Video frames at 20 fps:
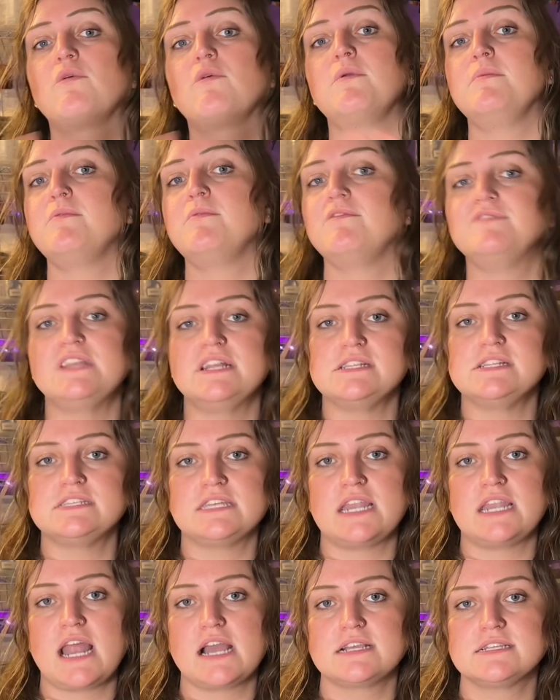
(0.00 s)
we moved into
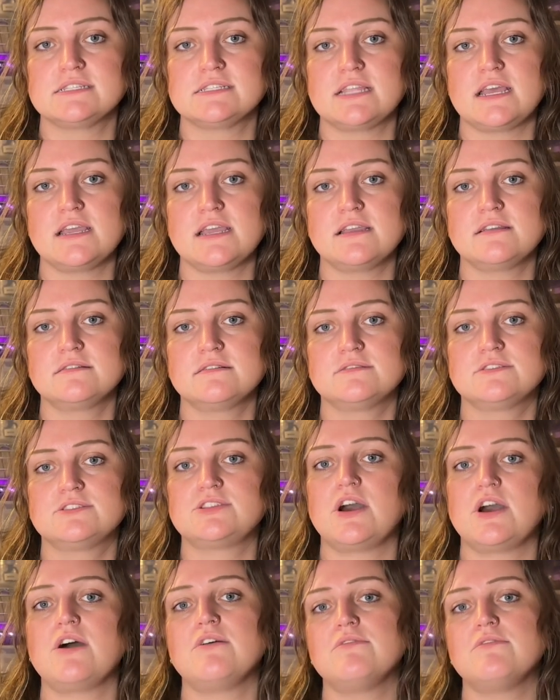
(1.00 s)
the next thing.
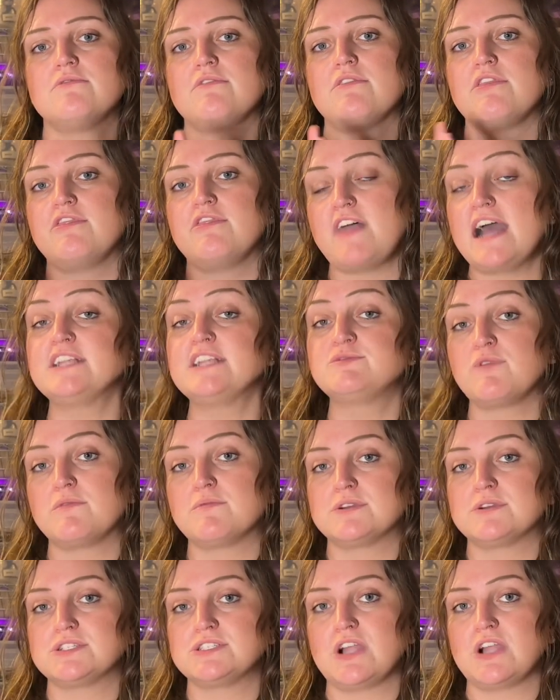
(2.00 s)
So that's where
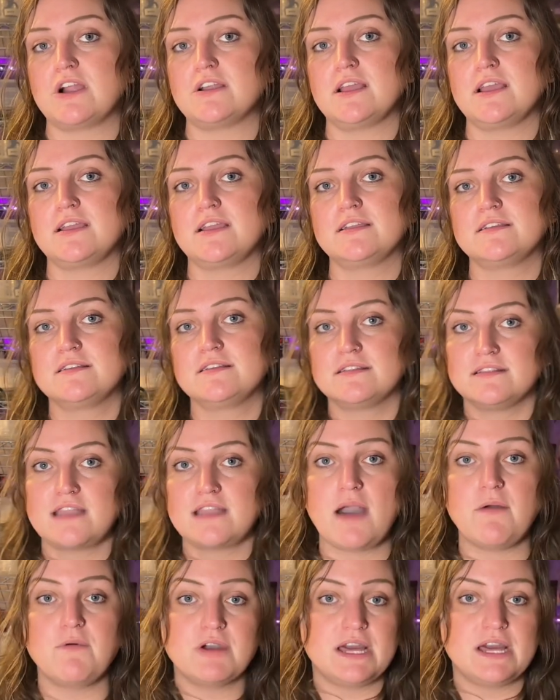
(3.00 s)
we're starting.
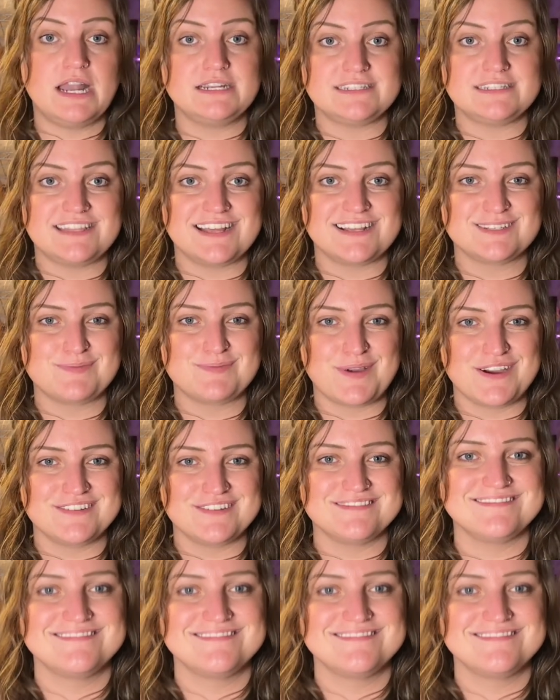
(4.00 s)
Now we'll get on to the next part.